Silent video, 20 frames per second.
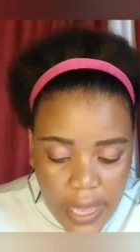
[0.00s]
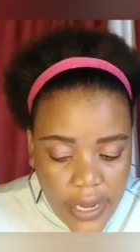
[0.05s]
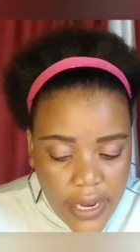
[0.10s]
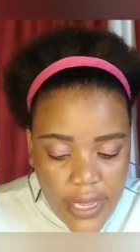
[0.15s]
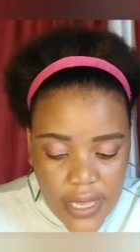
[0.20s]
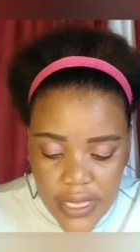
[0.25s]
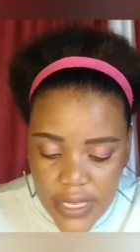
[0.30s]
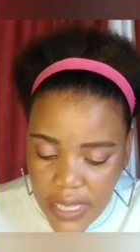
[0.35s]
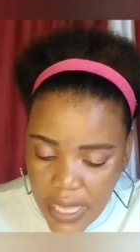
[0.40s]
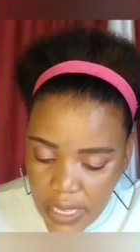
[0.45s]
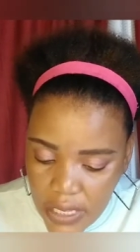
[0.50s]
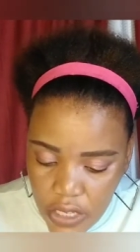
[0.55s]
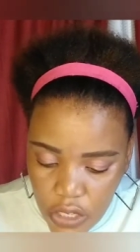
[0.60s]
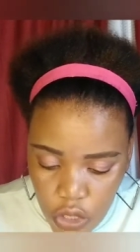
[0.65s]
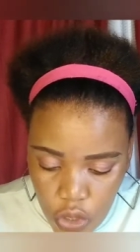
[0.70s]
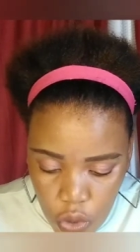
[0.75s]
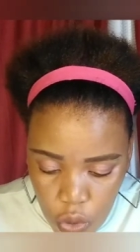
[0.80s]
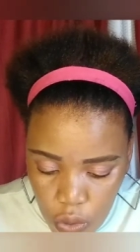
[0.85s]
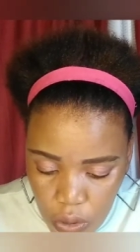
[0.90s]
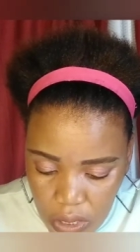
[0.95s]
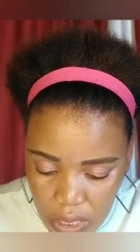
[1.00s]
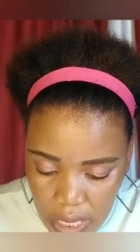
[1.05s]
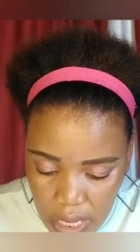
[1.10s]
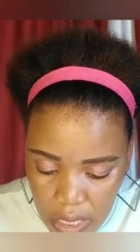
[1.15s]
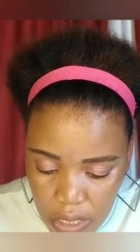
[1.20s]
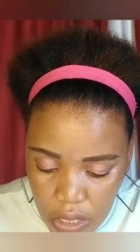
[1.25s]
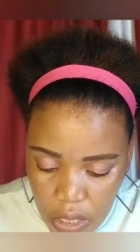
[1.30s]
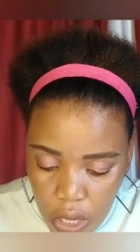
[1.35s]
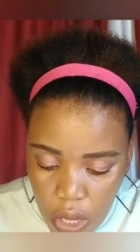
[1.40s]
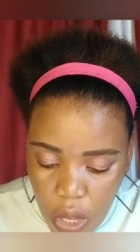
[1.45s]
Research shows
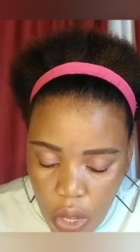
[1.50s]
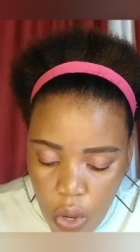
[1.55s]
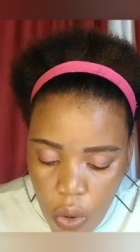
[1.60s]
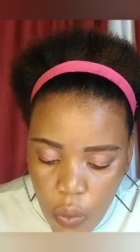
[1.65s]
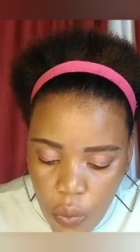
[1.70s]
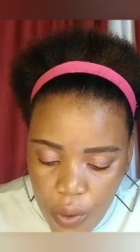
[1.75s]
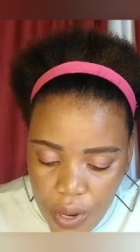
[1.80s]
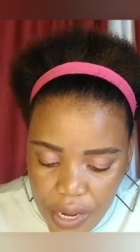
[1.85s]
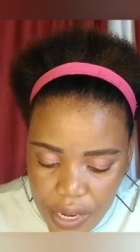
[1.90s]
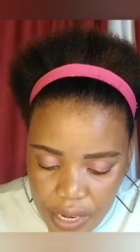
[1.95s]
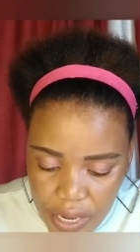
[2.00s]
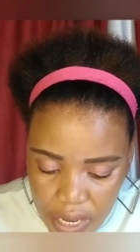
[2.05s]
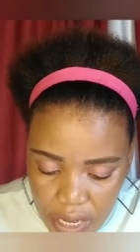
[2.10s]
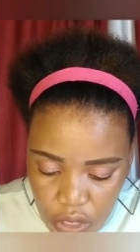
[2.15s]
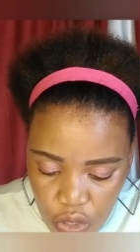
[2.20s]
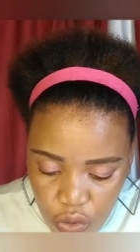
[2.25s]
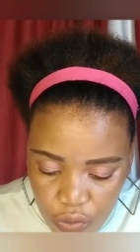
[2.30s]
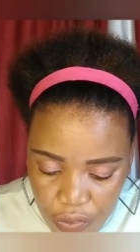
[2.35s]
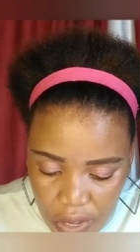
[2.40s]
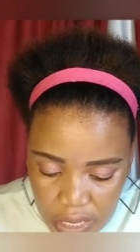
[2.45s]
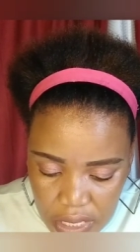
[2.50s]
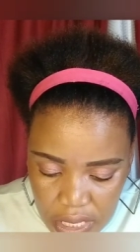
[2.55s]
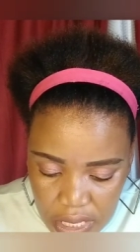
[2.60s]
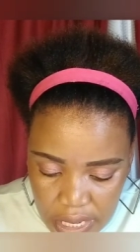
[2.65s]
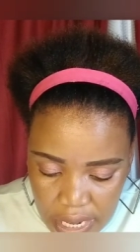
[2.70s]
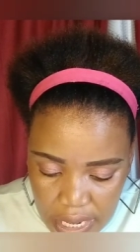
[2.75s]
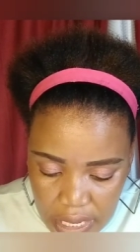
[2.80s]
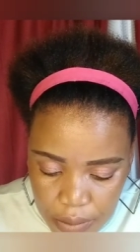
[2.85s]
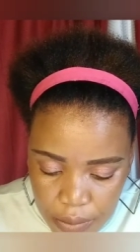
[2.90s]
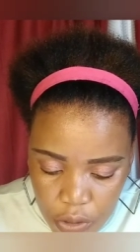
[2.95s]
that we need to
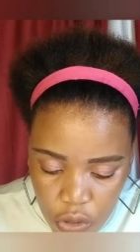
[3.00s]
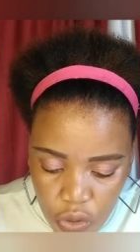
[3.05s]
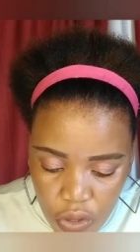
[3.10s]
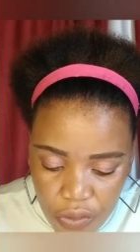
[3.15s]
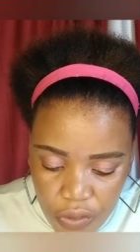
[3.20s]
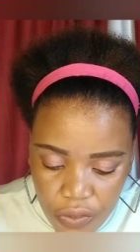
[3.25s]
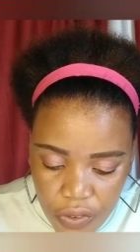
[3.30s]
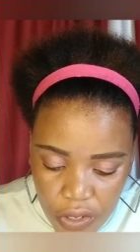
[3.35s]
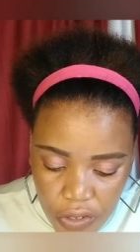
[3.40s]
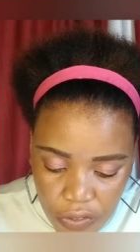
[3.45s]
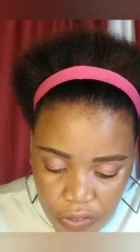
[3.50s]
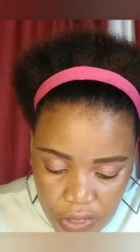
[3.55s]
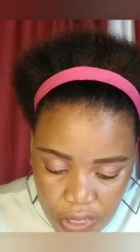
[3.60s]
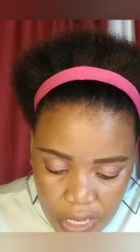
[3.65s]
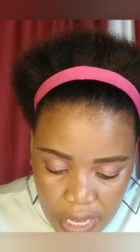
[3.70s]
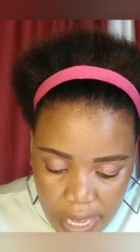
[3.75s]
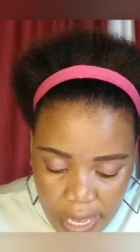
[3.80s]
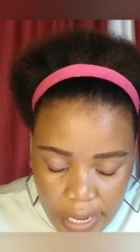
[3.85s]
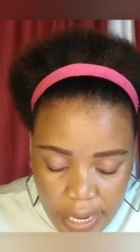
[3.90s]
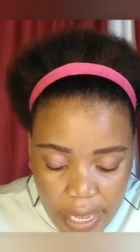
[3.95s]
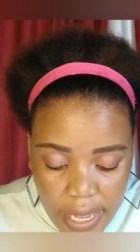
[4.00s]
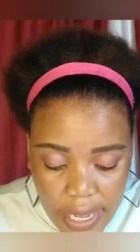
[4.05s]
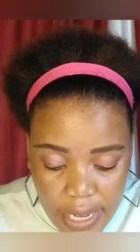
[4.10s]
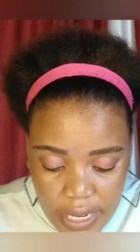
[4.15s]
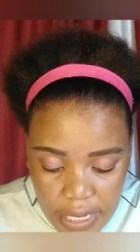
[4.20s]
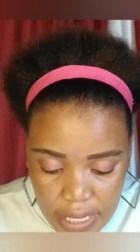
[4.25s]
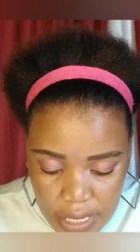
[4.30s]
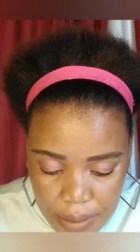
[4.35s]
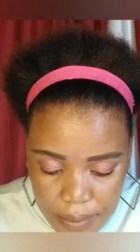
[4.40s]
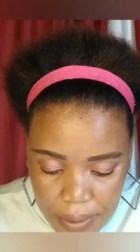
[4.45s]
vaccinate between 50 and
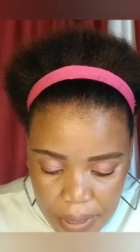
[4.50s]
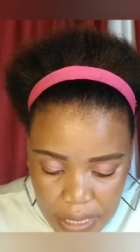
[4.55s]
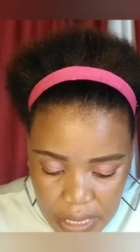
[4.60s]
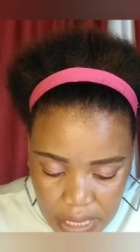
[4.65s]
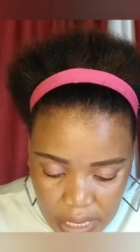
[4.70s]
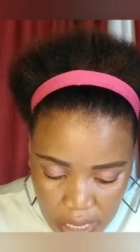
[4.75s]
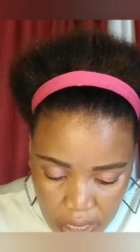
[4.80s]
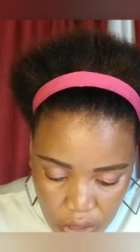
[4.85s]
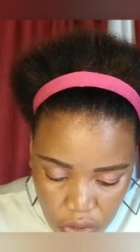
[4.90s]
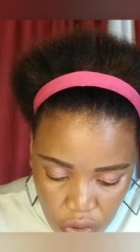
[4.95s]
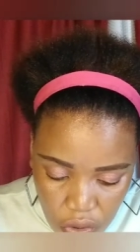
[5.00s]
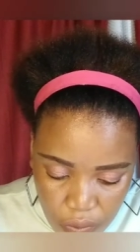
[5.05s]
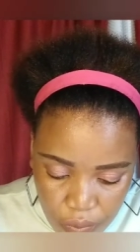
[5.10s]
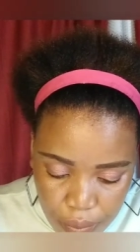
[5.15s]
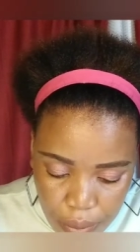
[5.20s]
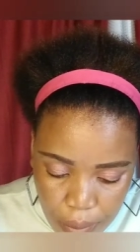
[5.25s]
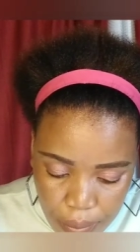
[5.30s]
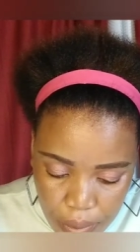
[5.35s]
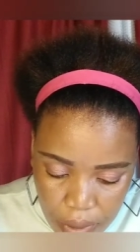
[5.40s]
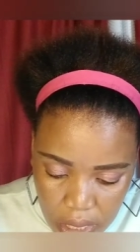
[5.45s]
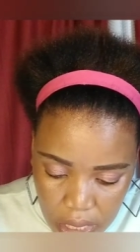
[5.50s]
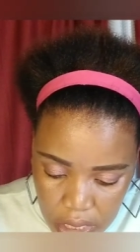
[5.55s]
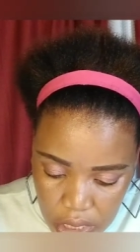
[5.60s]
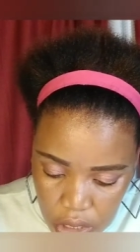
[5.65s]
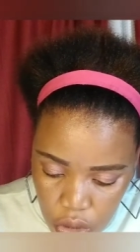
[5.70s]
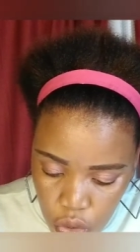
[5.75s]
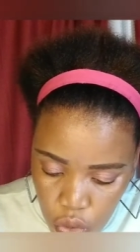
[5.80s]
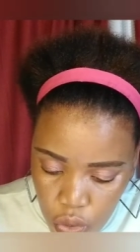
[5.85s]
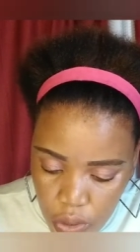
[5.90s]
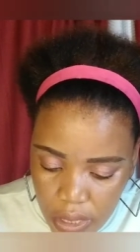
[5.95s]
80% of
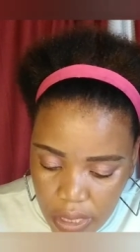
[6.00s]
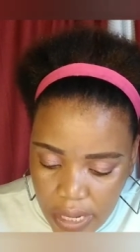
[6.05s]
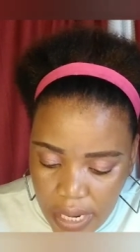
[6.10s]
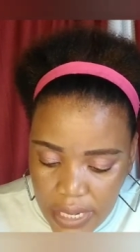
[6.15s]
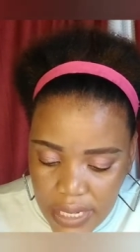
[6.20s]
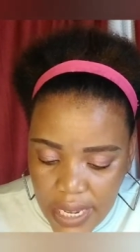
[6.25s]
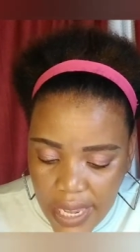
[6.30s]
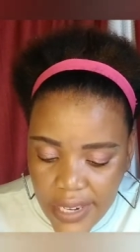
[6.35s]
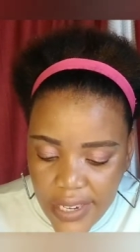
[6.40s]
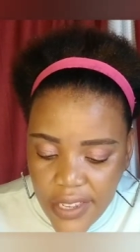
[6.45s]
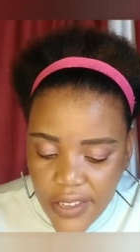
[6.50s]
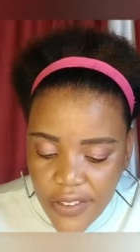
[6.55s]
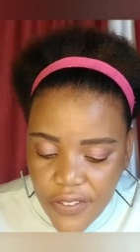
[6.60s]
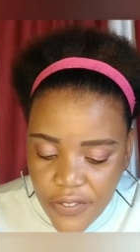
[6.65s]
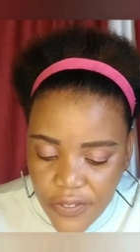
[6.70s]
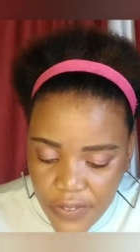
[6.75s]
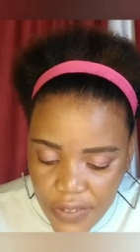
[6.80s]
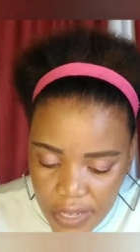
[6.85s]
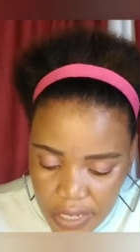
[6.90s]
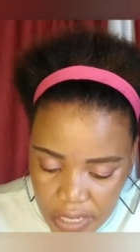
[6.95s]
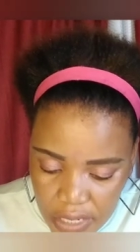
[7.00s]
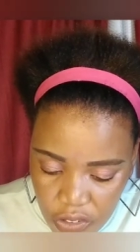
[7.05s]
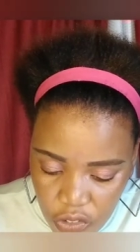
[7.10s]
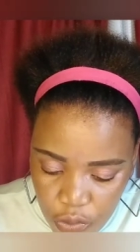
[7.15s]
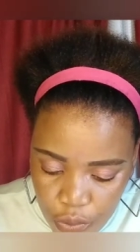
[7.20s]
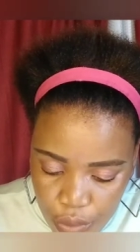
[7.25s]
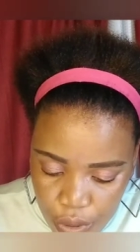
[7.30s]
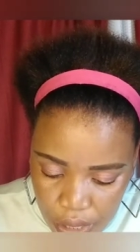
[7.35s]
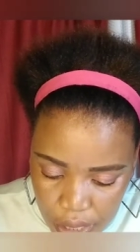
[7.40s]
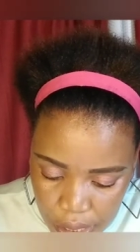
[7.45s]
population to create an
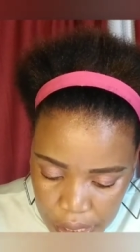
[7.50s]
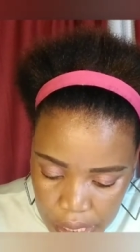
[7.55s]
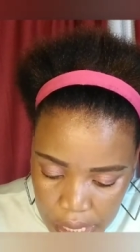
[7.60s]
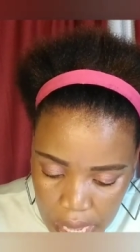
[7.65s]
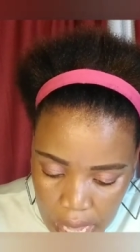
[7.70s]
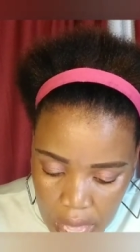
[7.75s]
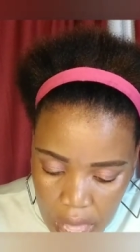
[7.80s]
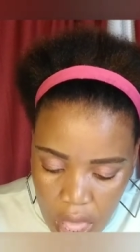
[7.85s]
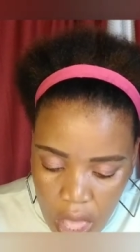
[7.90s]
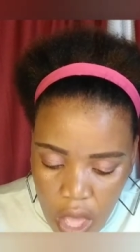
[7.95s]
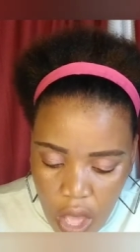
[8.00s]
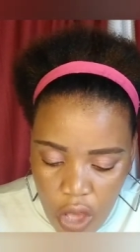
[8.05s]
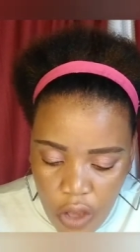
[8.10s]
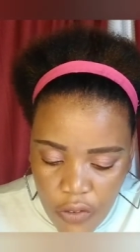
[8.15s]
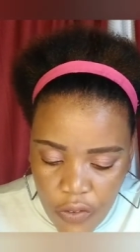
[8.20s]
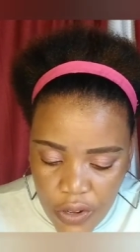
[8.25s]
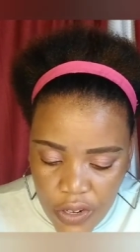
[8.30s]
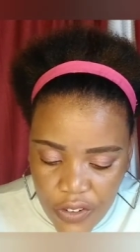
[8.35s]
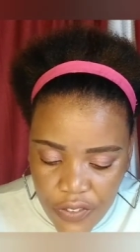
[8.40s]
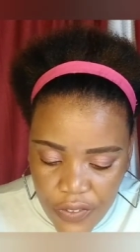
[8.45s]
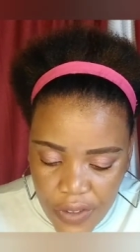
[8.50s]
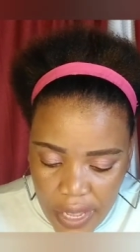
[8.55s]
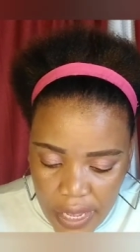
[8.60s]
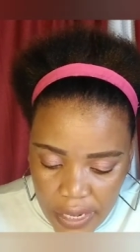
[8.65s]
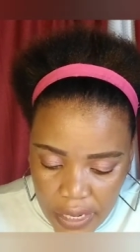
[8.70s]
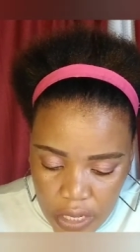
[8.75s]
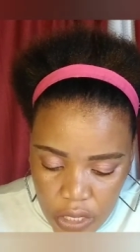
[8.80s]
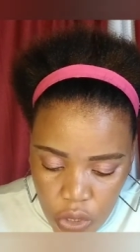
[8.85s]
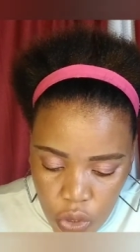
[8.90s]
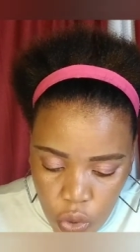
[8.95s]
effective barrier for the
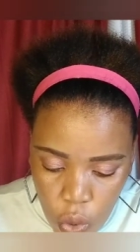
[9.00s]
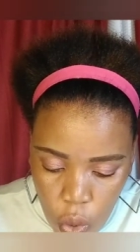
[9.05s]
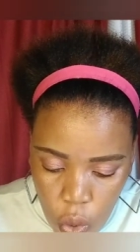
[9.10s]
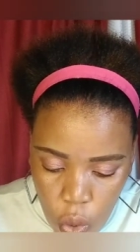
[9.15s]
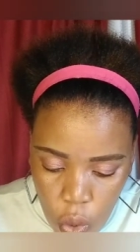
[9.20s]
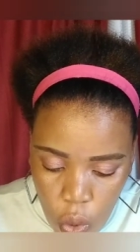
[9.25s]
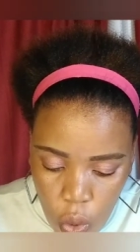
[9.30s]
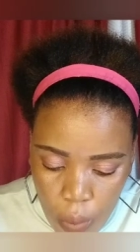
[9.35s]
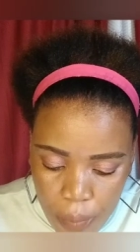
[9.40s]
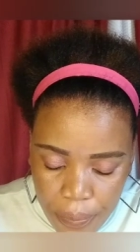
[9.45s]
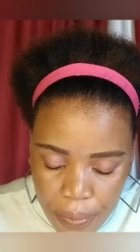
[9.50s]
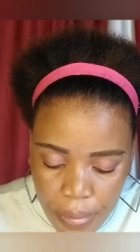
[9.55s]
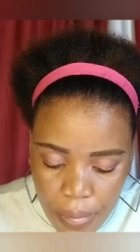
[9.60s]
virus to